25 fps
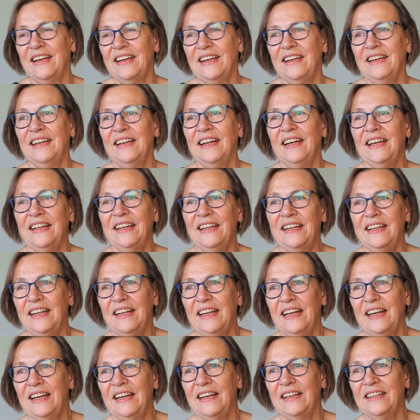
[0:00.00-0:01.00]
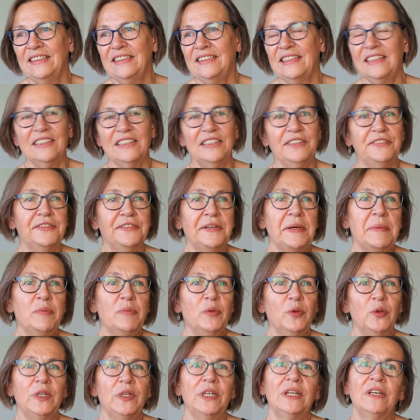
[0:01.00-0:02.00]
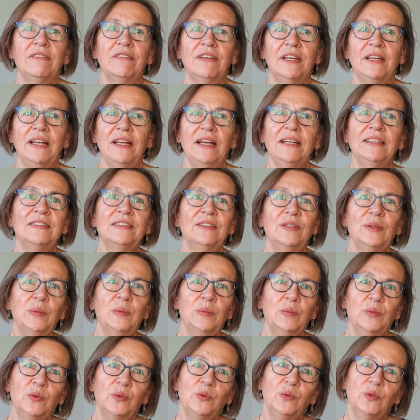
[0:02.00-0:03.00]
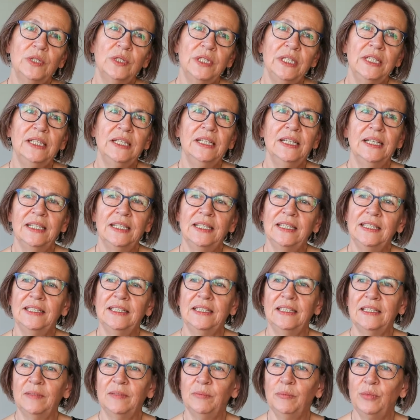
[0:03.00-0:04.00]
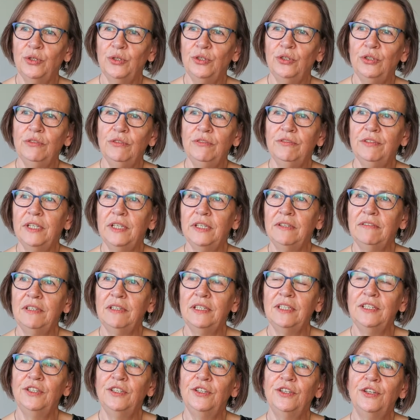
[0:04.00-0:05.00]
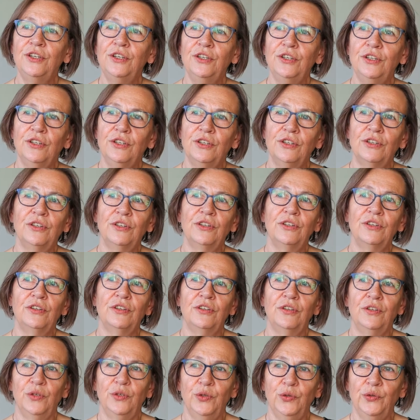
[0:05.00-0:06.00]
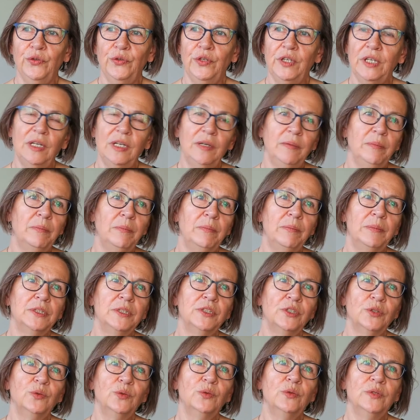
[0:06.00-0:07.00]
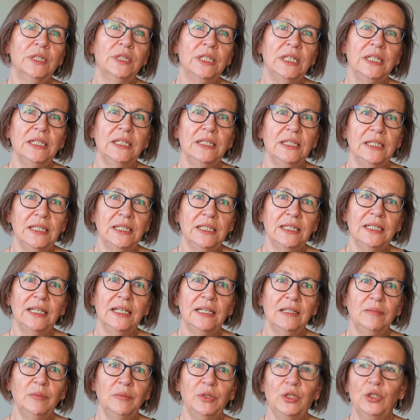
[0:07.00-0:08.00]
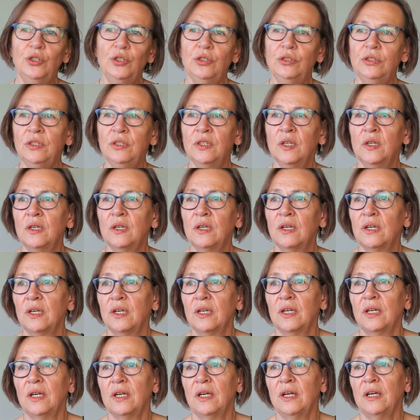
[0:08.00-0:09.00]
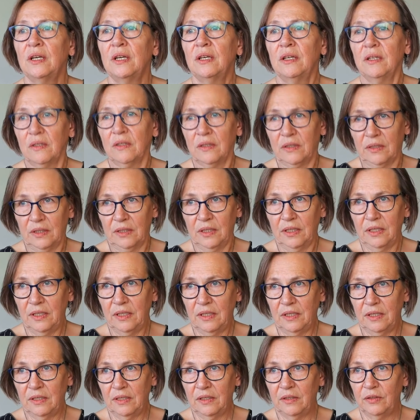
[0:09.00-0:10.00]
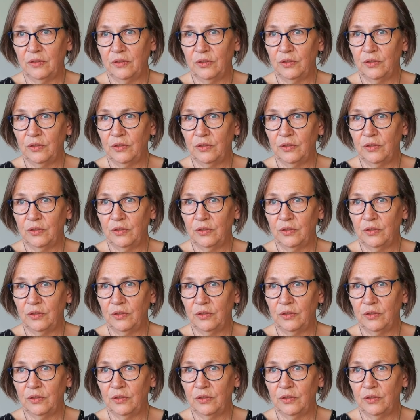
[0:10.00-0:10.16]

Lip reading: am a 65-year-old woman who lives in a small village. We are around 100 people living there. There are more villages in the area, and in total,